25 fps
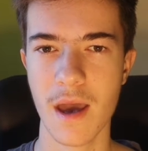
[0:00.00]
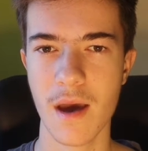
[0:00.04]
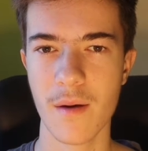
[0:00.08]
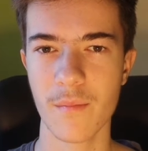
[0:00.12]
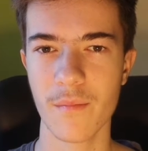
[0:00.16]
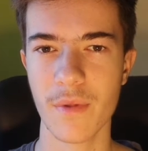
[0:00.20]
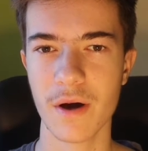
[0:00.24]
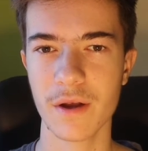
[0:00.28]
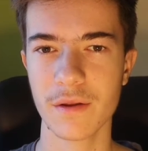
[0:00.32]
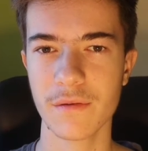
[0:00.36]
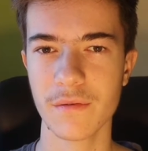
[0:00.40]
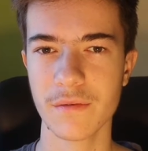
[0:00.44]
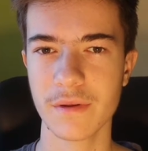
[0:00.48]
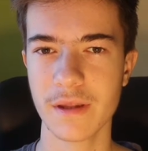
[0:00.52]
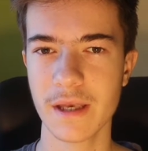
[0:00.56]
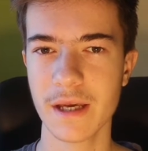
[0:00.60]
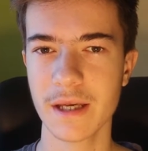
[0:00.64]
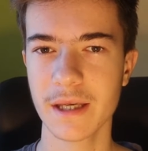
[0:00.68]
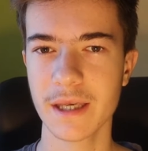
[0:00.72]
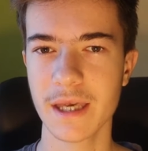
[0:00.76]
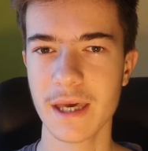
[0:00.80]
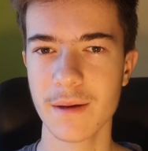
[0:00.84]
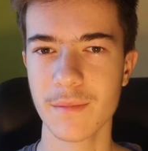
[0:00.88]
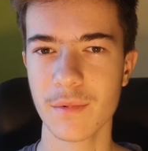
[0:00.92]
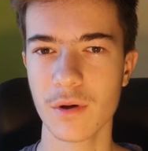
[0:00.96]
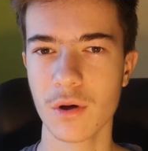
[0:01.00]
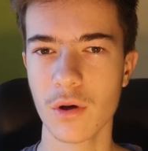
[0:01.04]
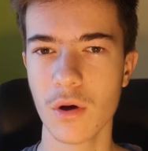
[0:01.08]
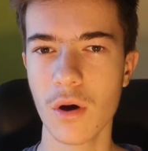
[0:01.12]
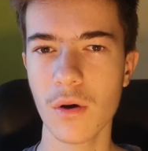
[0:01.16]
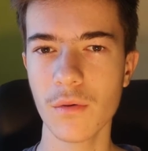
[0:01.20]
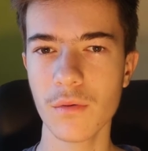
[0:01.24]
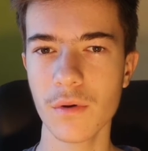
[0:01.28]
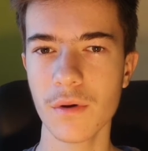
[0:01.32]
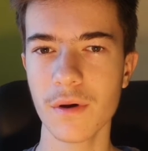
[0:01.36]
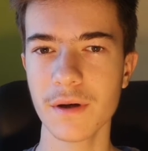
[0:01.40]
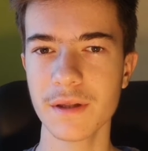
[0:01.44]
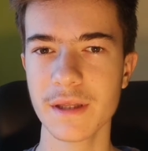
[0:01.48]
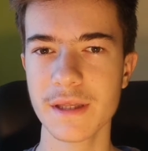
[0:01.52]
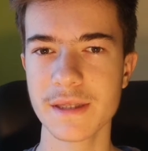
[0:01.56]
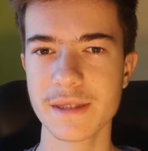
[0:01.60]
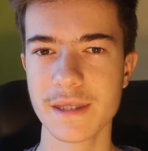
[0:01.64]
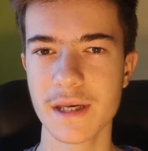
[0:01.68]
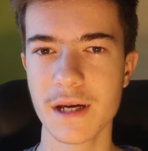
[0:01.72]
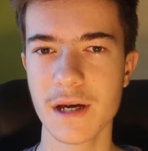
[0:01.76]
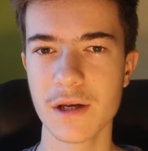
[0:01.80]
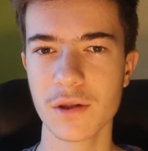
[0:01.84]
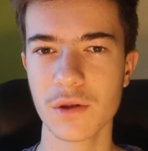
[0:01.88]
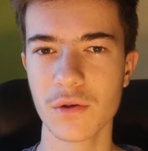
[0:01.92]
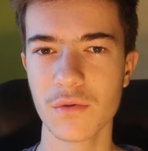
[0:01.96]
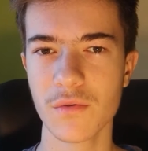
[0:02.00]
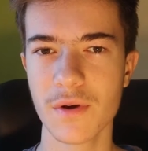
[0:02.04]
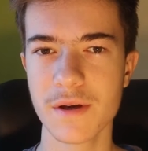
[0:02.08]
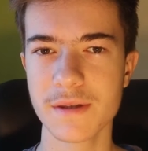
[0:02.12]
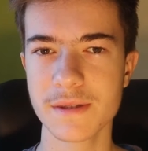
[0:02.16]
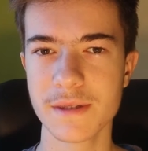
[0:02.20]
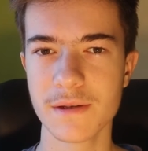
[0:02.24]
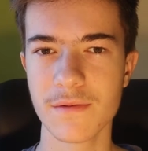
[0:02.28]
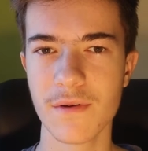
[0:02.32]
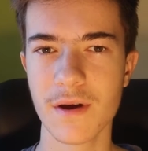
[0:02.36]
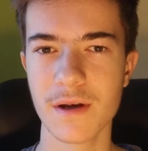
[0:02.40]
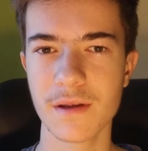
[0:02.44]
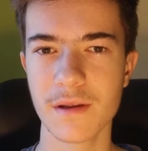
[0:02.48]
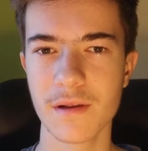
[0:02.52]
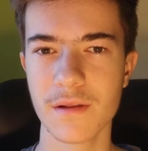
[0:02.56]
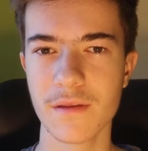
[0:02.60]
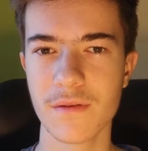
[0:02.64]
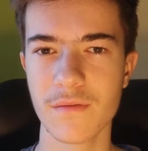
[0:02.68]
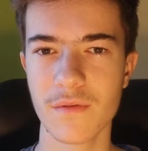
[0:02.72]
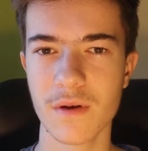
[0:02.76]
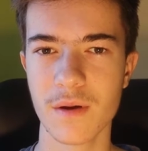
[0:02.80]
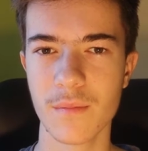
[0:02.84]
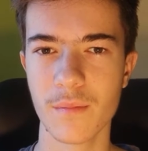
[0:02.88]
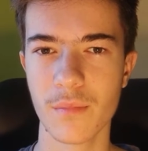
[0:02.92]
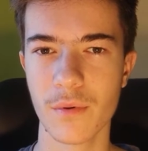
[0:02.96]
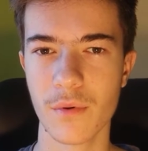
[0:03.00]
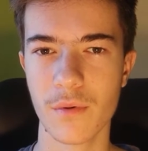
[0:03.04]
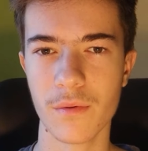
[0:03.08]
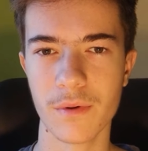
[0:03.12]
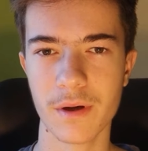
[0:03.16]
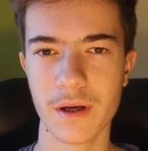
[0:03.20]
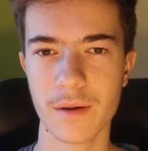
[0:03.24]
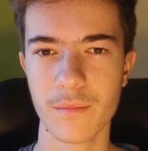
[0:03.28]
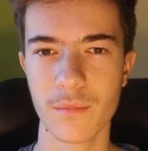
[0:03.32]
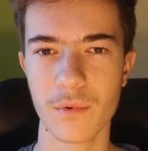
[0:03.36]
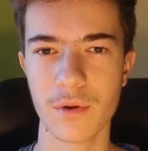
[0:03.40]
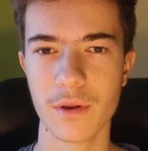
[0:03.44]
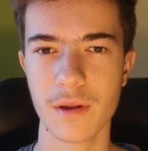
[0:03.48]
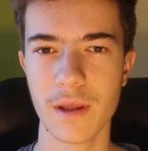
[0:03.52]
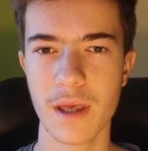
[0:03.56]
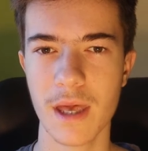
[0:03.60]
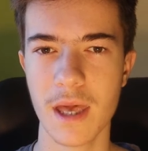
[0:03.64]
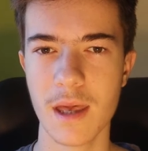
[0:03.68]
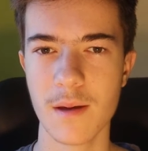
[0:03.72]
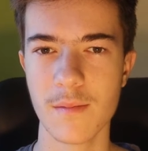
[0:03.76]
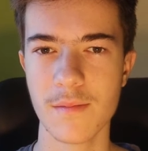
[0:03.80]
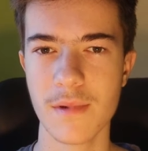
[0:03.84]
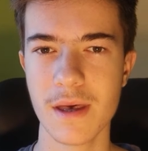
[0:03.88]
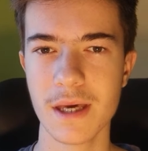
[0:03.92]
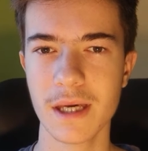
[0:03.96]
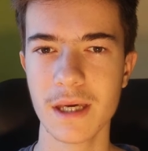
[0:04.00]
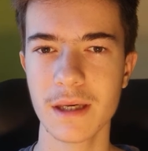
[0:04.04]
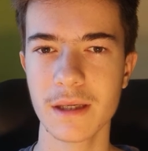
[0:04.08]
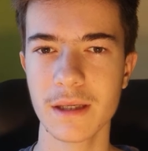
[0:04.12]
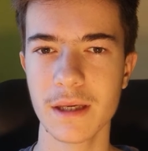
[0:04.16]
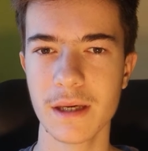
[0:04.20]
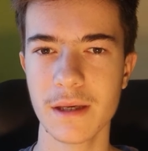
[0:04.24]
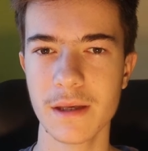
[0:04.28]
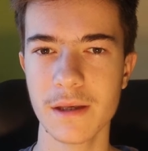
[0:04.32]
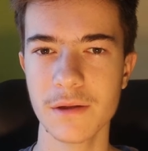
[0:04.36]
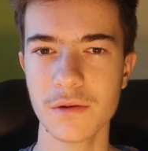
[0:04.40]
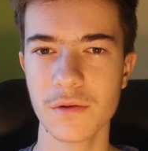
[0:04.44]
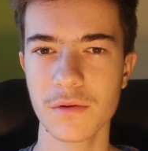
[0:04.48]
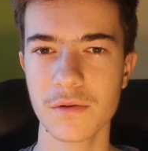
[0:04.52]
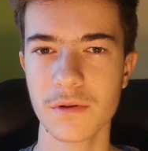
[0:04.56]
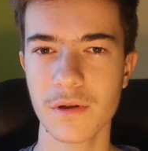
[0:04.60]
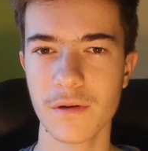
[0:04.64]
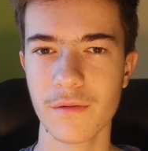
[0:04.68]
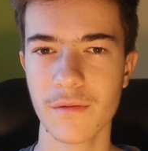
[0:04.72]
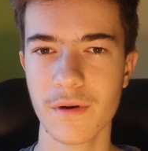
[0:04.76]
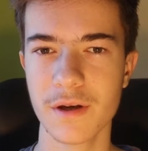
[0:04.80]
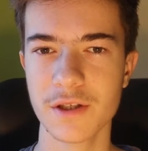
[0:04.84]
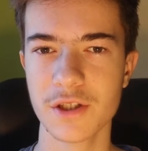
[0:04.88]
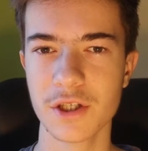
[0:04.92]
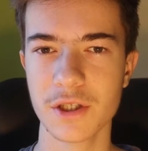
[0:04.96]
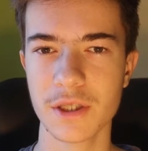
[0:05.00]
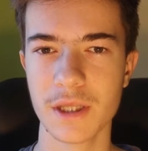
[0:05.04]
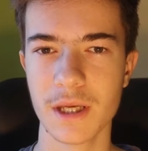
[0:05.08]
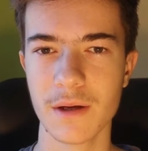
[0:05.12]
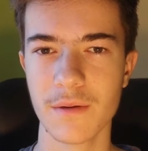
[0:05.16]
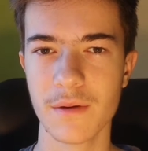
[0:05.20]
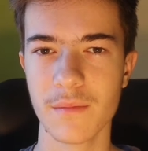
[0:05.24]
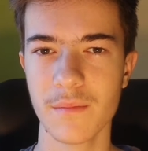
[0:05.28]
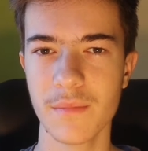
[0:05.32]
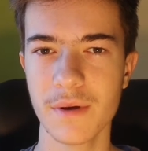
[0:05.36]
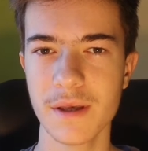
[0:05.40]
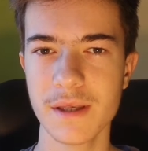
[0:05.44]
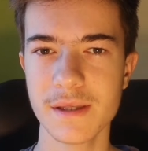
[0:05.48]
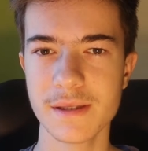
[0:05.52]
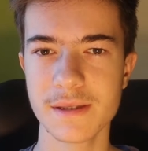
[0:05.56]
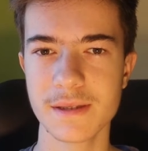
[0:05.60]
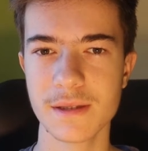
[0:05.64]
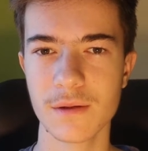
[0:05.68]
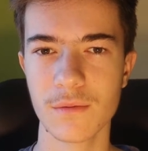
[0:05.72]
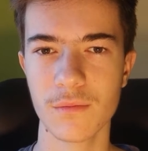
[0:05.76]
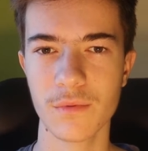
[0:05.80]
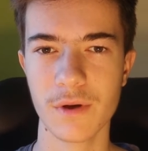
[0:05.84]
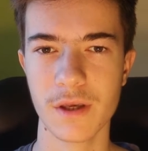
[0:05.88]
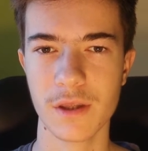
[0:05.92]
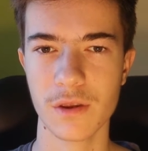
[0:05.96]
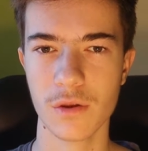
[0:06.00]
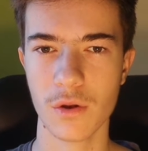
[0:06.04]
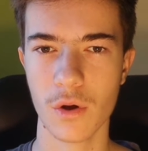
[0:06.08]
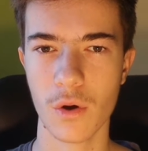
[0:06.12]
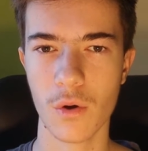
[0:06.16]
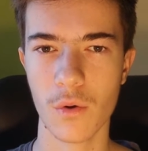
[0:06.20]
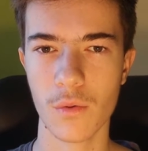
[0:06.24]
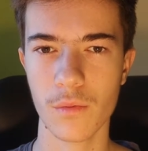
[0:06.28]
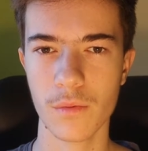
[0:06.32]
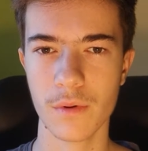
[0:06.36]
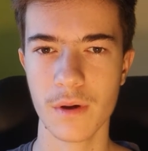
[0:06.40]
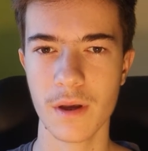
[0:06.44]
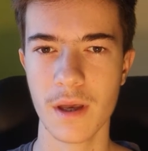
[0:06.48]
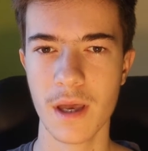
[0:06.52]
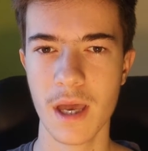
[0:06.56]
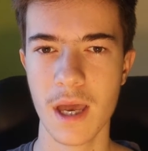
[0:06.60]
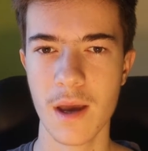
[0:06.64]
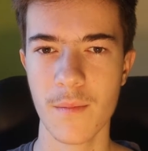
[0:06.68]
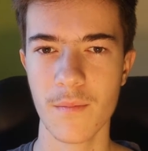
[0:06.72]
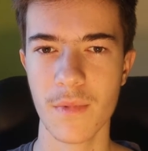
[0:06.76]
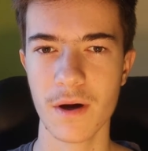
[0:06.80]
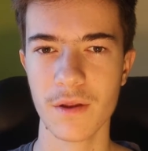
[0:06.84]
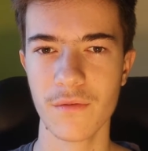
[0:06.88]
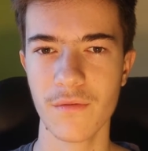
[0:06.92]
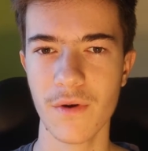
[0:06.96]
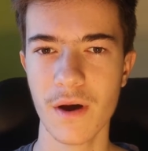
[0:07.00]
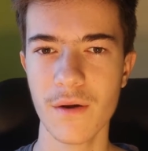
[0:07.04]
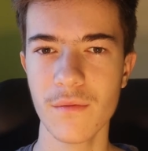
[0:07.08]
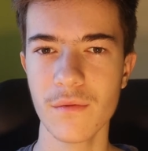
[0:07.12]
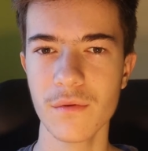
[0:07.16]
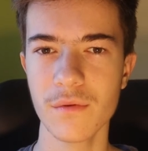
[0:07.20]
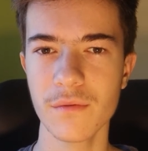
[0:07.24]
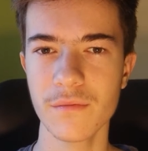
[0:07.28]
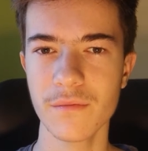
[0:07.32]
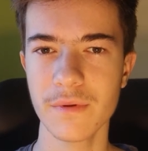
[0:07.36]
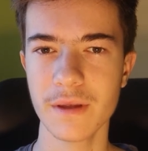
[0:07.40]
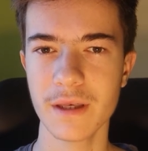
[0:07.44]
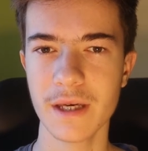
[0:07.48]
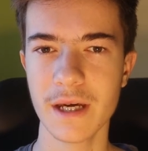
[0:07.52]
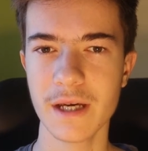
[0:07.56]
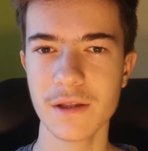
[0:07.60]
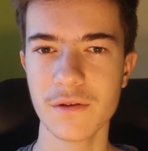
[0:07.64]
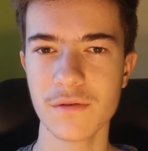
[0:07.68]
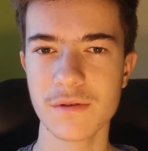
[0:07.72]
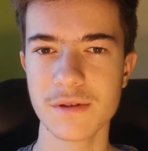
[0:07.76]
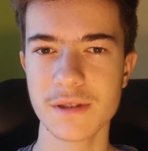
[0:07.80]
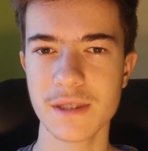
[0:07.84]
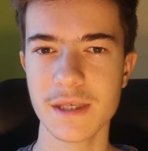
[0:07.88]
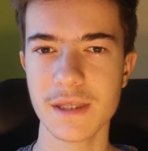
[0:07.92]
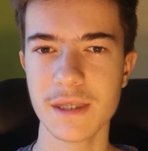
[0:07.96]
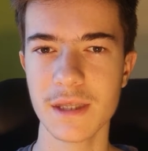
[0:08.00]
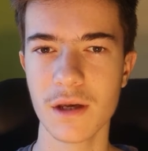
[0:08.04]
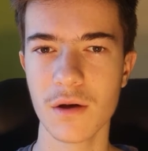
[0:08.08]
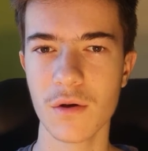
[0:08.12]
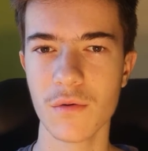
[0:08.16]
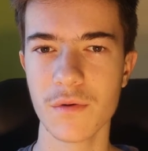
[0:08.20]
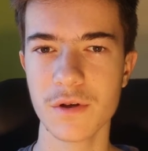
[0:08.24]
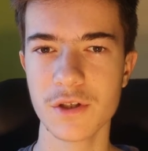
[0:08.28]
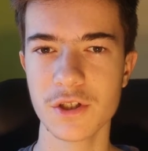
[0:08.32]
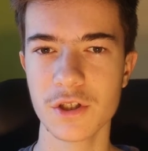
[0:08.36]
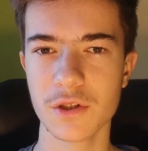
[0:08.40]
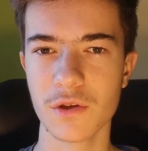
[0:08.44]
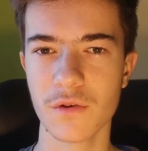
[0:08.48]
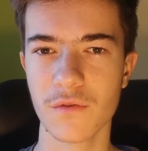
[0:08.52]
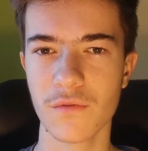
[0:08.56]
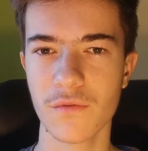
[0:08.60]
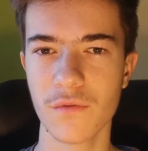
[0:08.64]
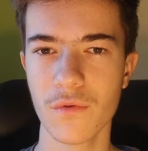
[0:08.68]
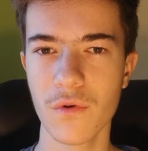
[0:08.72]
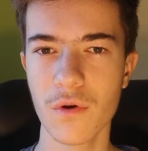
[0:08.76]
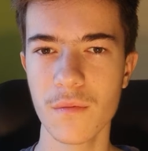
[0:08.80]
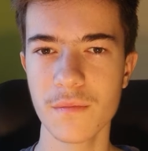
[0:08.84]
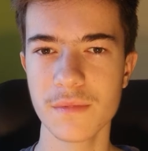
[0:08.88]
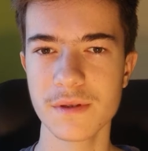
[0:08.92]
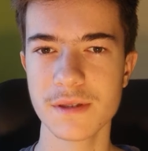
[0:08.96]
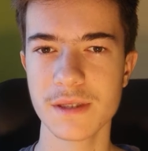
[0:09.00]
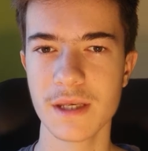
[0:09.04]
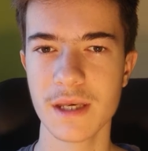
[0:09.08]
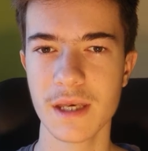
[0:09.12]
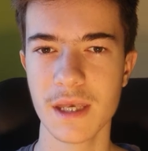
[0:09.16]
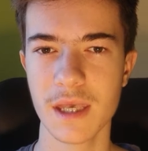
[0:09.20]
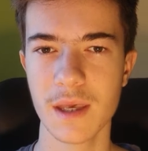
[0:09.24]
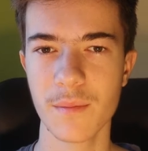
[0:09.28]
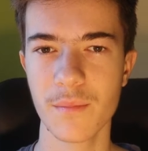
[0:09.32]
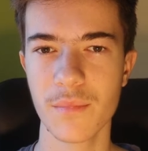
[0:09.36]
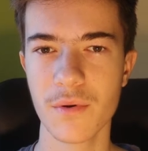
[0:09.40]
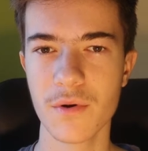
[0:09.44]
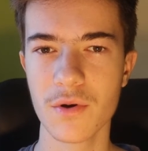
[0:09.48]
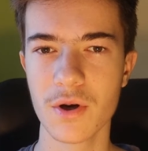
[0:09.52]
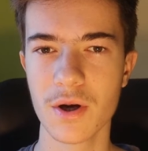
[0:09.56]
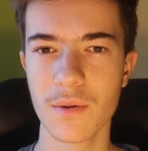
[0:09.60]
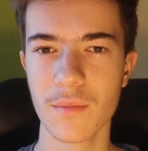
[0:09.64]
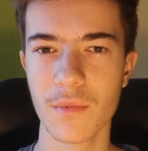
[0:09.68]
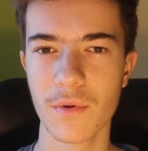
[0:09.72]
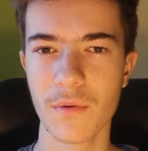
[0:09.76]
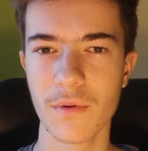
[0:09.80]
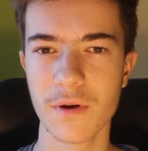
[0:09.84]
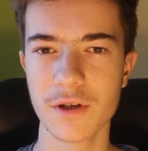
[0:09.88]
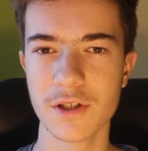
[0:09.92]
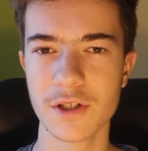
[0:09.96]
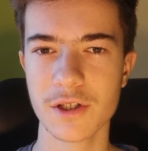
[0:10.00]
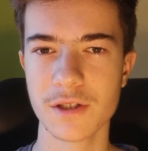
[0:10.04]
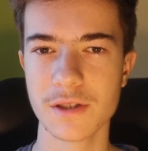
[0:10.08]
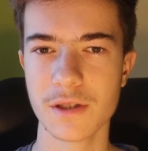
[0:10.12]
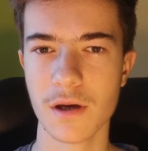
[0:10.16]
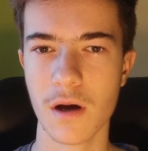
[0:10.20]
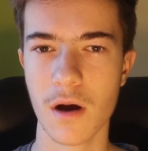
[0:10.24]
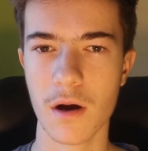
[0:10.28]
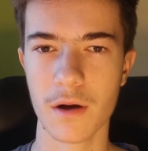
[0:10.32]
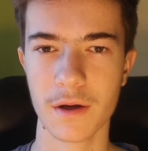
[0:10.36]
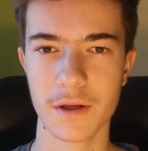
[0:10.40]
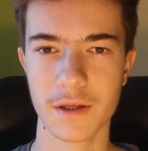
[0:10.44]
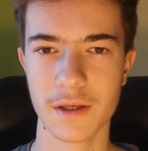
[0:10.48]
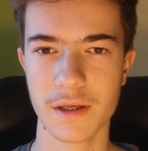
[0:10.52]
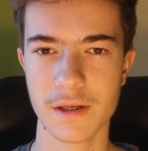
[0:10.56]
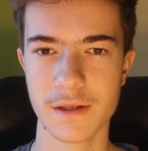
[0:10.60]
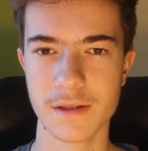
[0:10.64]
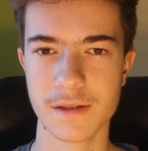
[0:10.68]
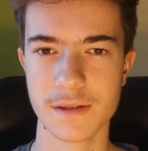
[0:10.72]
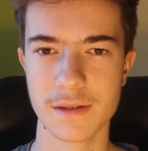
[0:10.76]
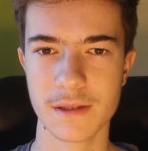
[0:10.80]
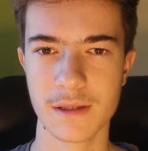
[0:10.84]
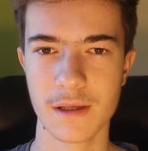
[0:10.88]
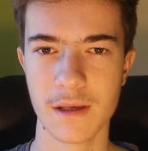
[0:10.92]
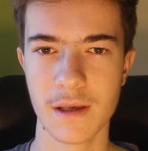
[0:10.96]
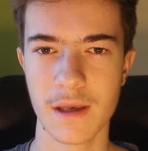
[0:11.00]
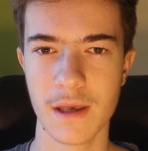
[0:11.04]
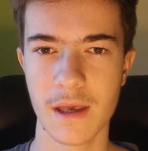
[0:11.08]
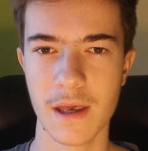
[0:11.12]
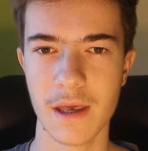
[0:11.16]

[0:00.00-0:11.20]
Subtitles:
But then came Ho-Oh and decided to resurrect the 3 Pokemon, making it into the legendary beasts we know. But why won't we get to see their original forms in Pokemon Legends Arceus?